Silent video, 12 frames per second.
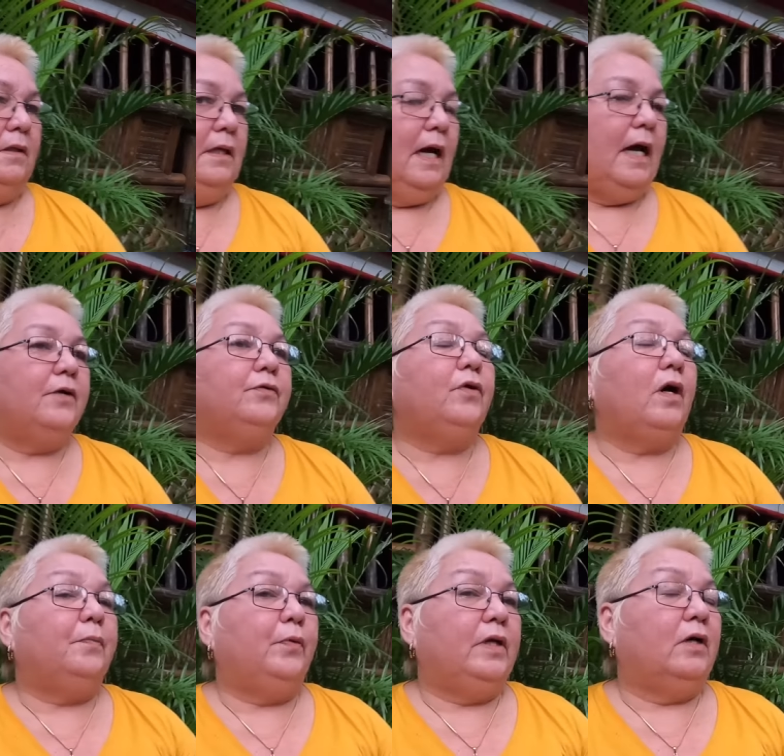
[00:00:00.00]
Yeah, I grew
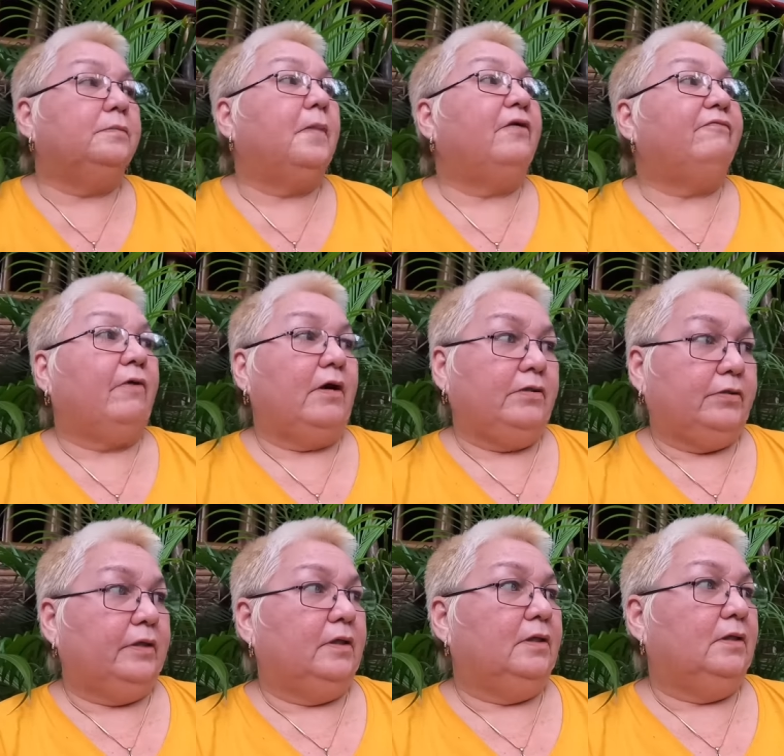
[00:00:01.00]
up without my
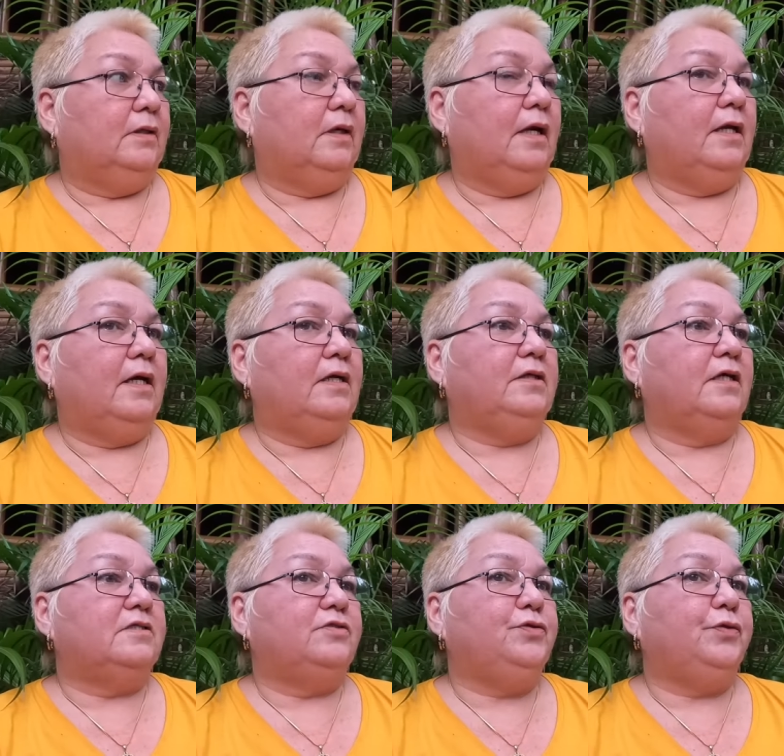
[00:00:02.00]
father, and I
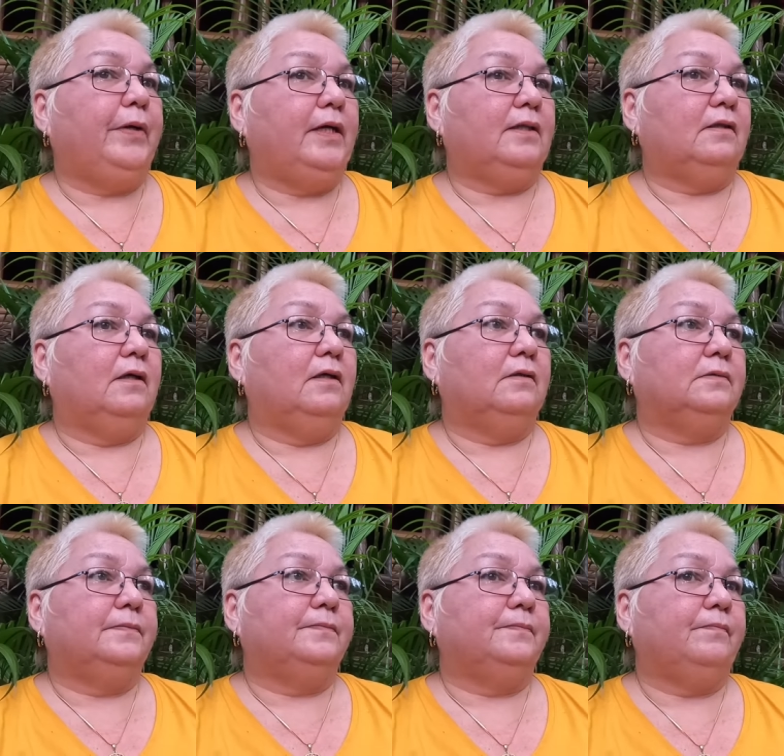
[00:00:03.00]
just knew it
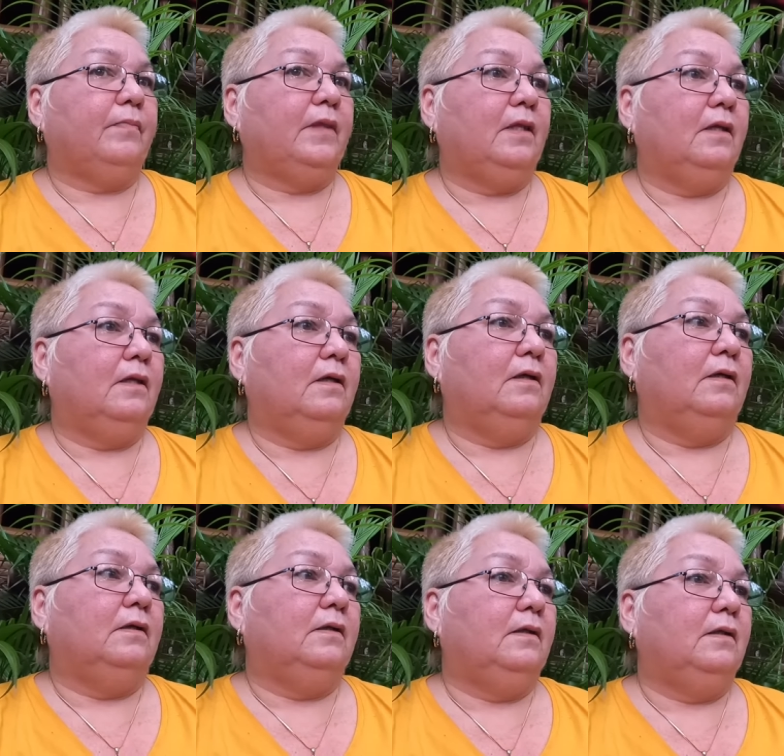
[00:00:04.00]
um,
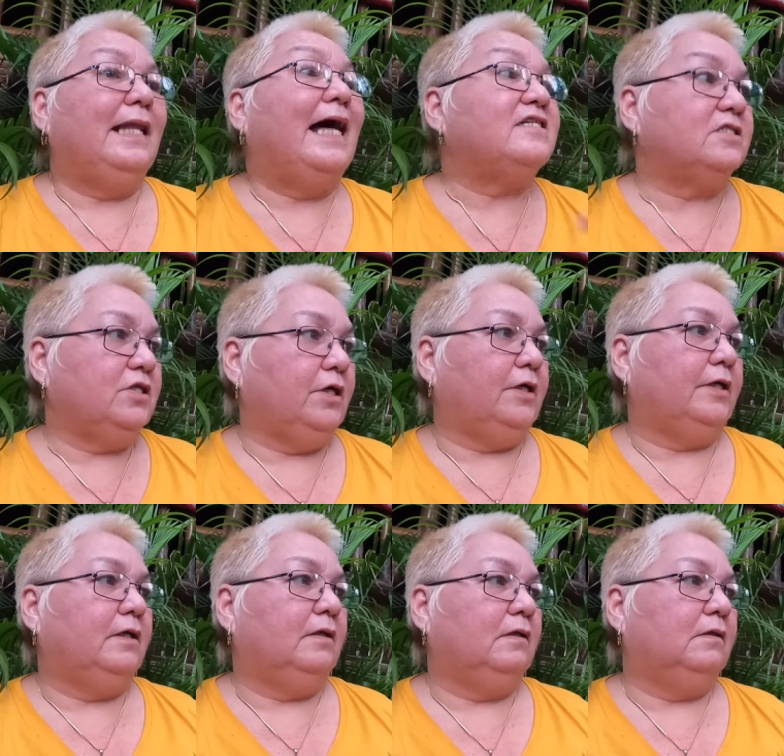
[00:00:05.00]
last year,
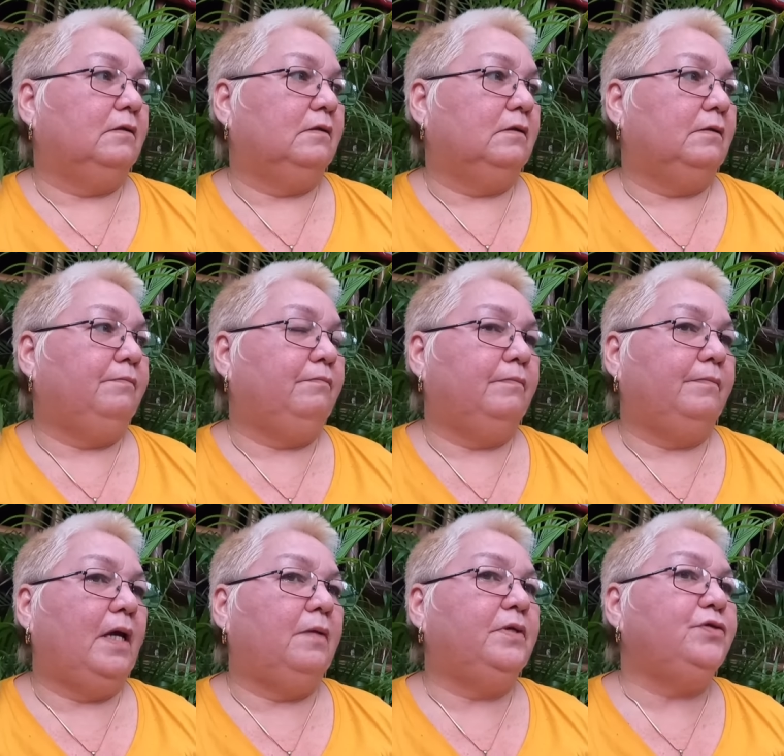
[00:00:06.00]

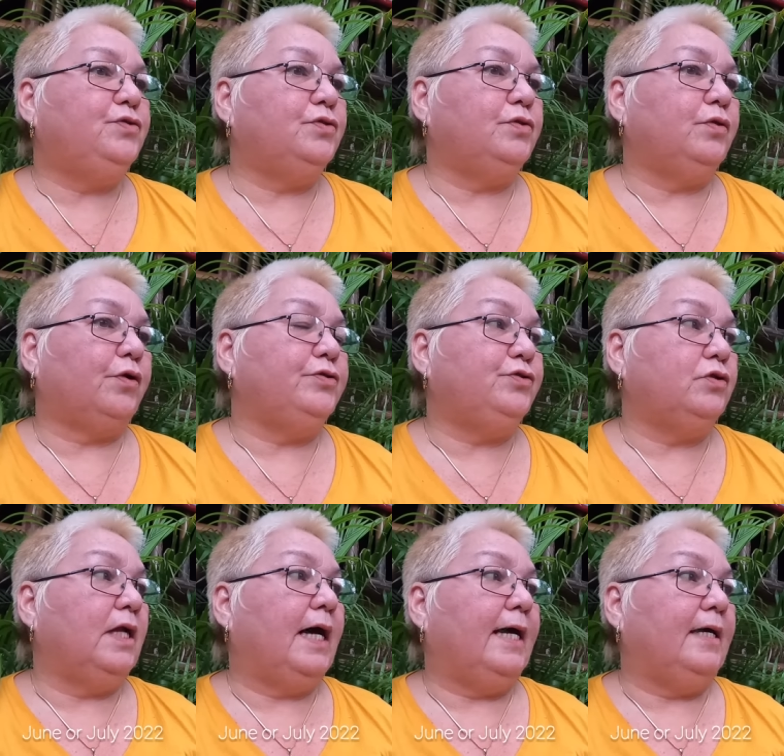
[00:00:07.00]
maybe June or
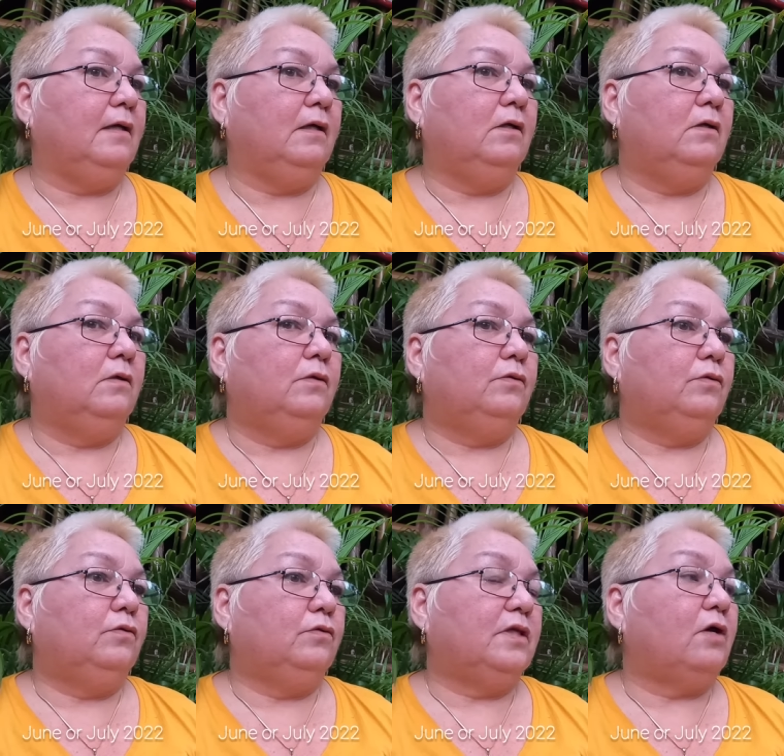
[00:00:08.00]
July
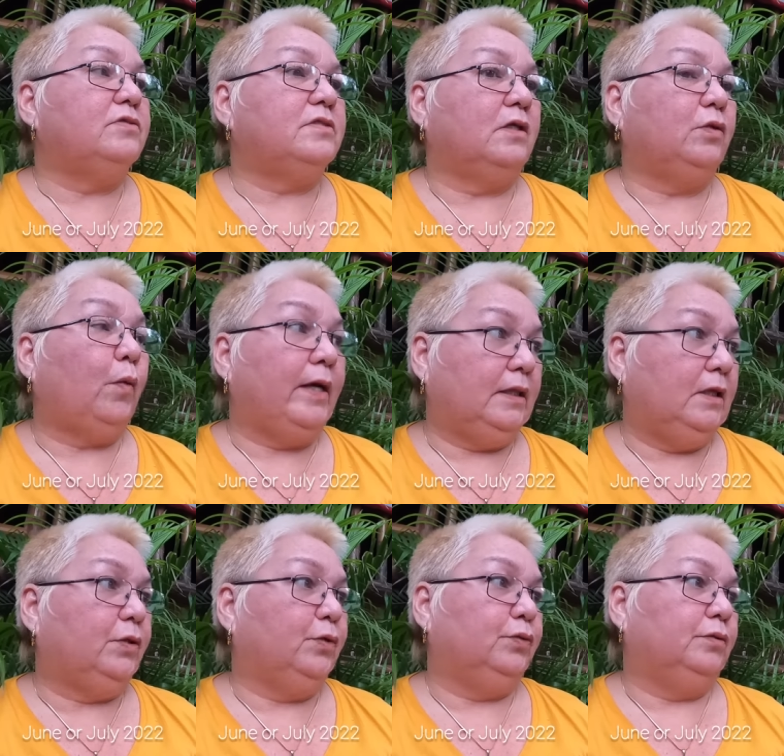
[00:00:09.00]

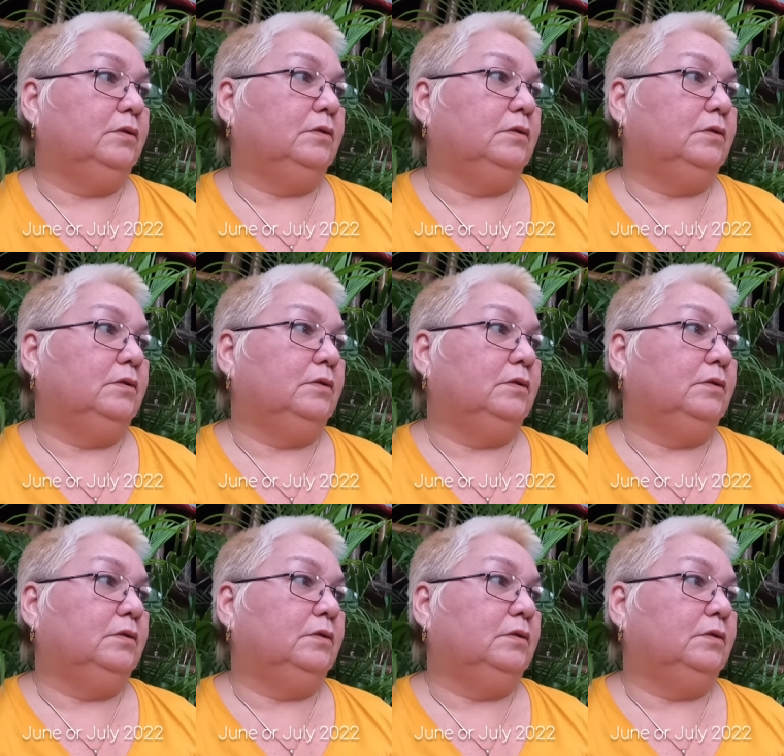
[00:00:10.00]
2022.